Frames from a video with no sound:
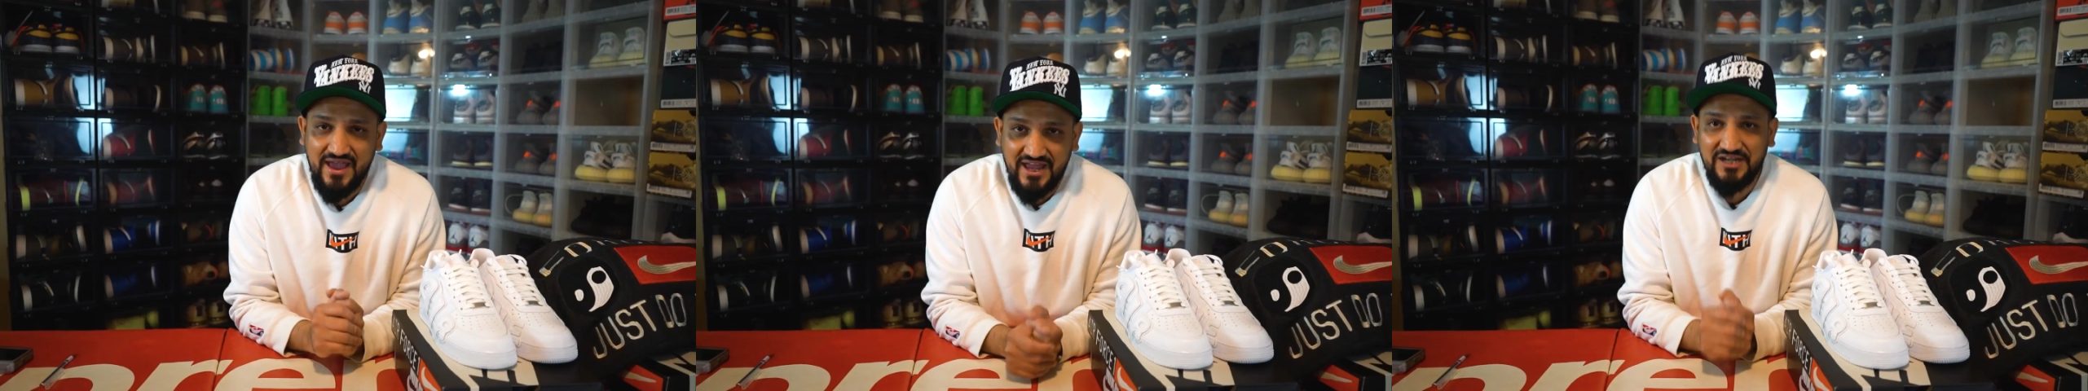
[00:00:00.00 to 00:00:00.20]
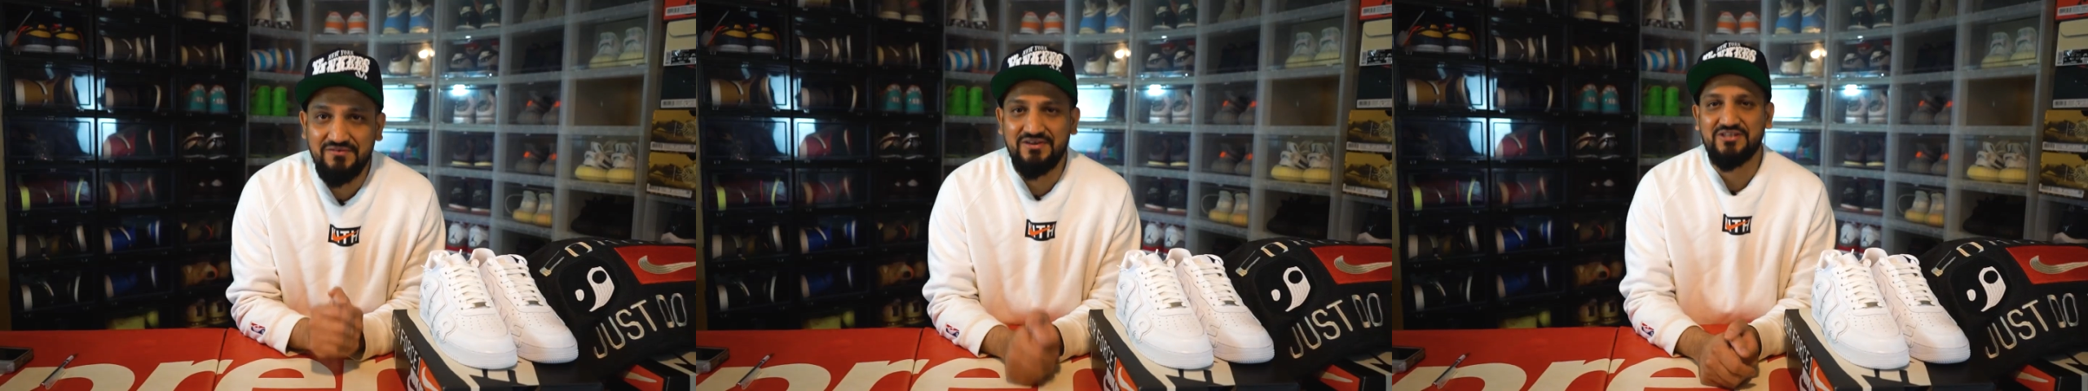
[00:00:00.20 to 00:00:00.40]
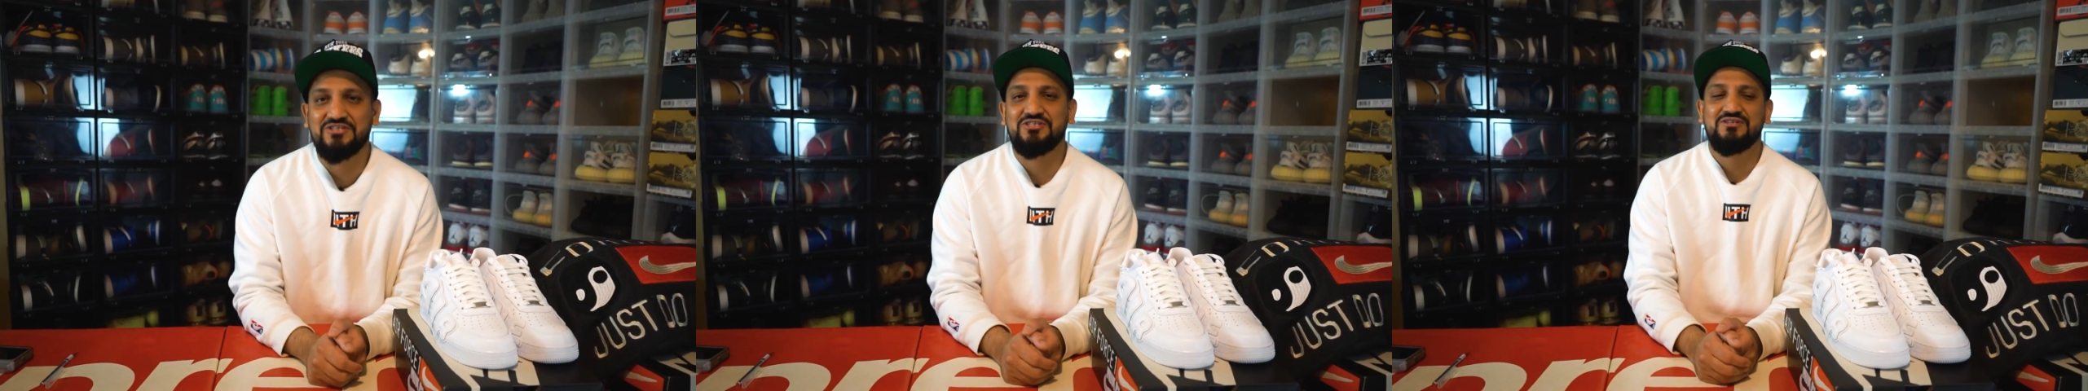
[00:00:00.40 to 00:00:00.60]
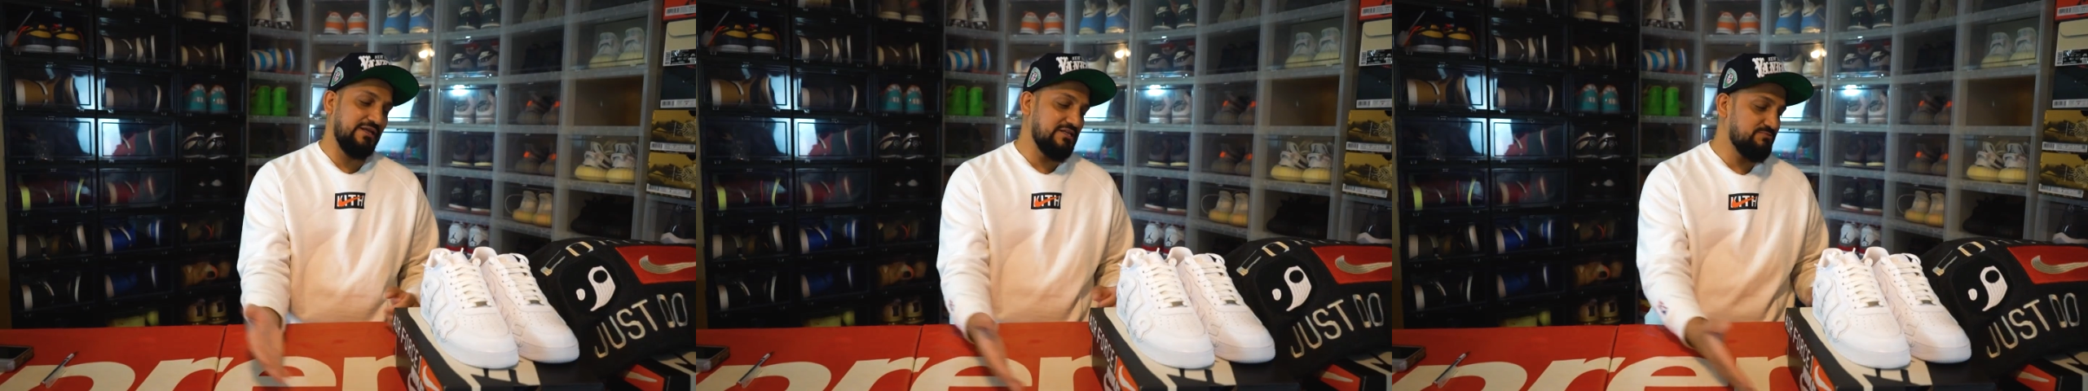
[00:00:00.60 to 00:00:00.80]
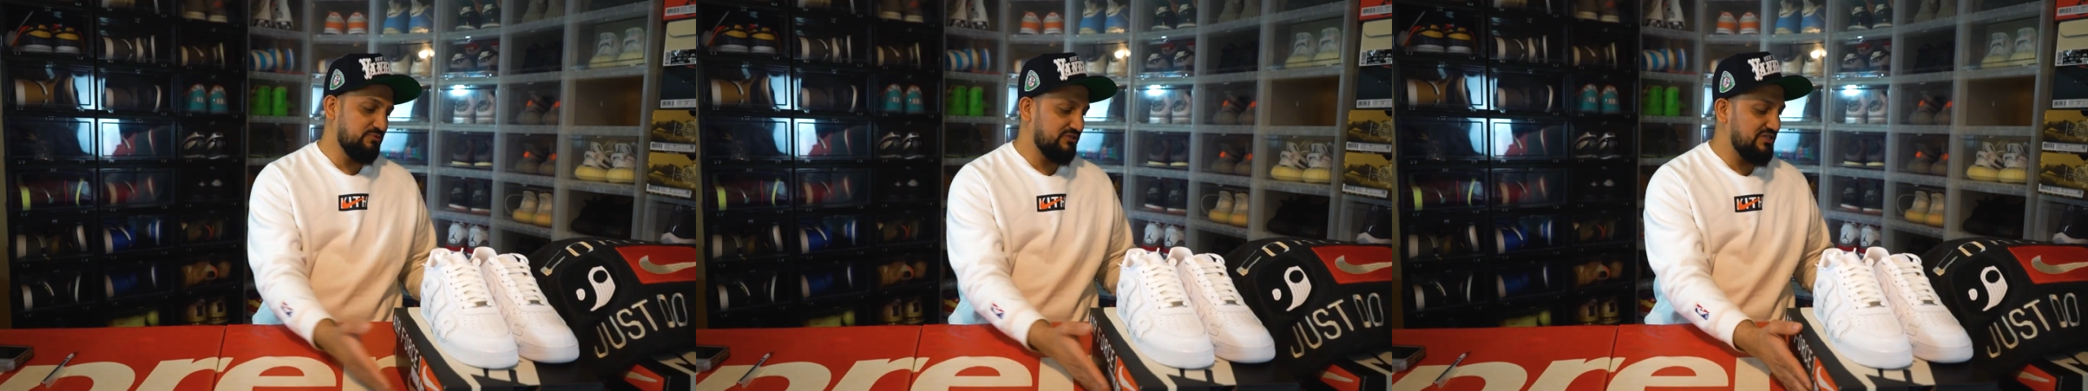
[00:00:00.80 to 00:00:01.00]
Anyways,
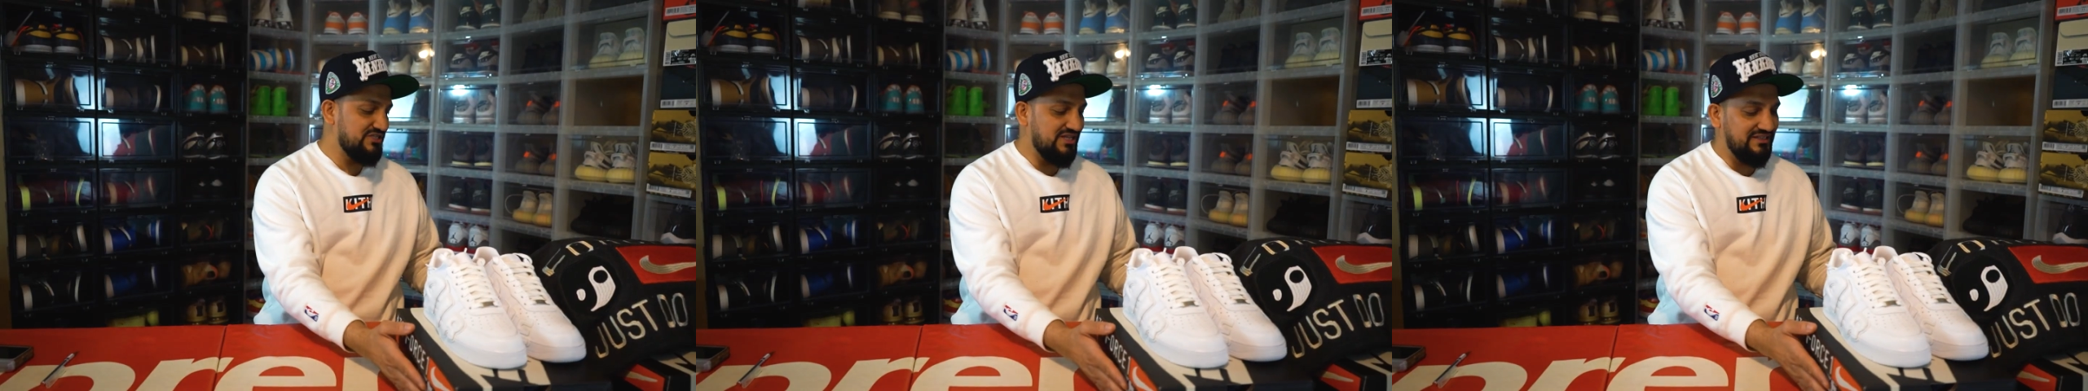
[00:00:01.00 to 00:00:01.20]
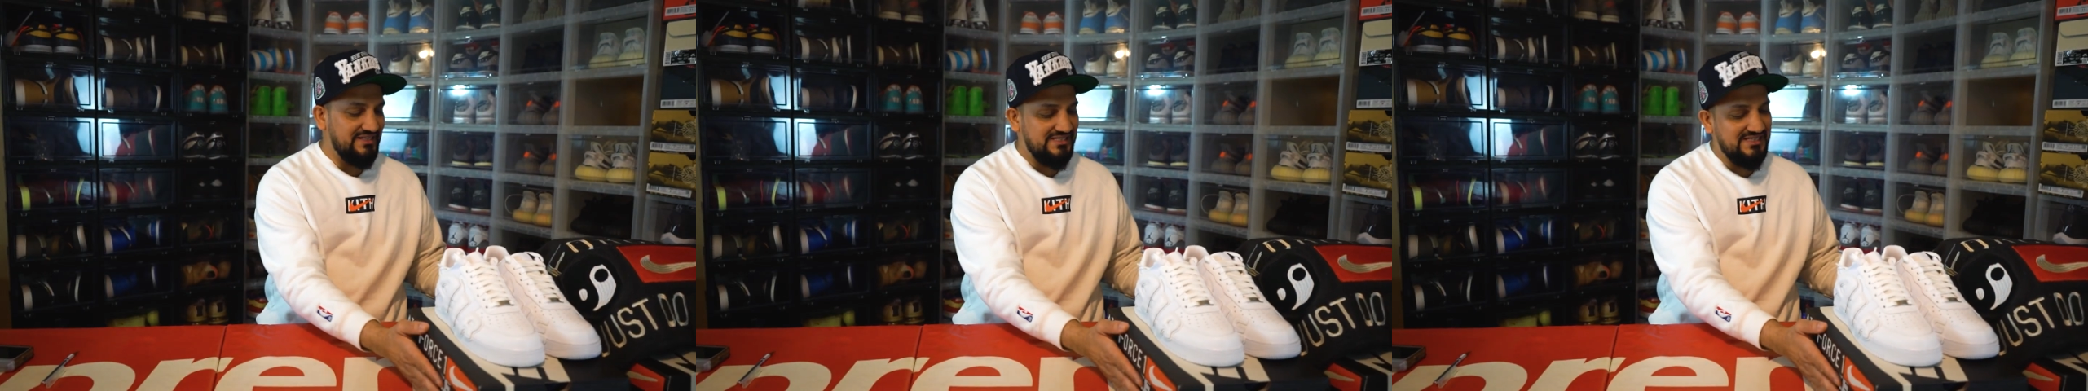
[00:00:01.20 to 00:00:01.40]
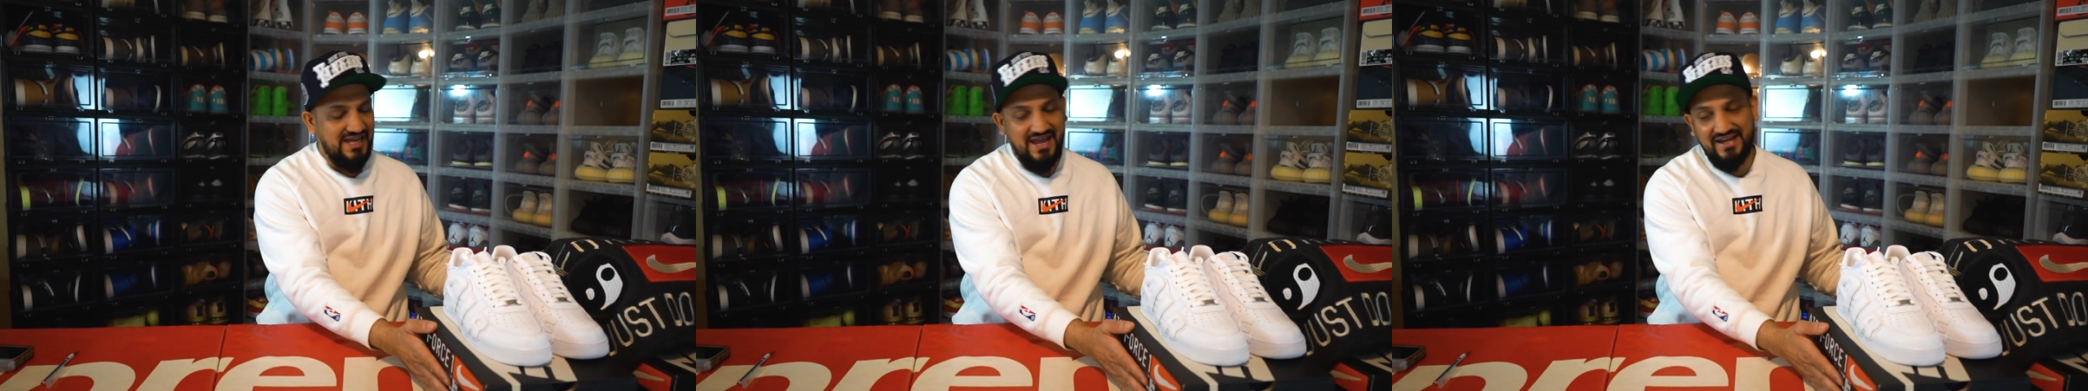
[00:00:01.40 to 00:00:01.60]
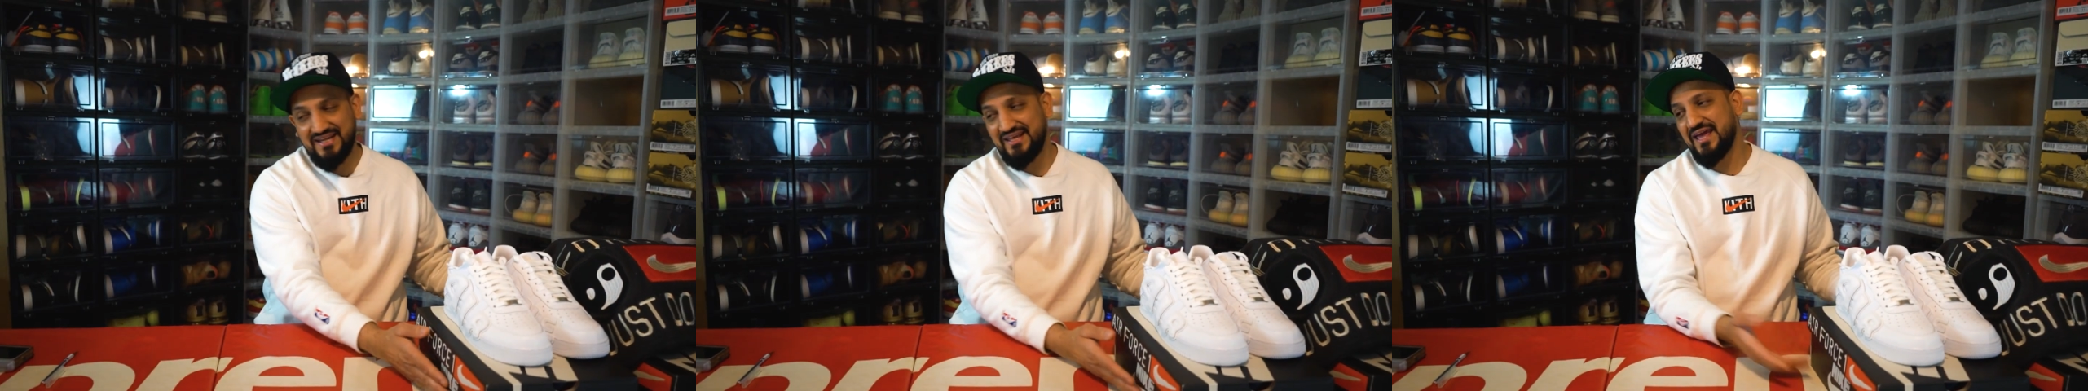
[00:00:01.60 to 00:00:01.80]
let's put this on the side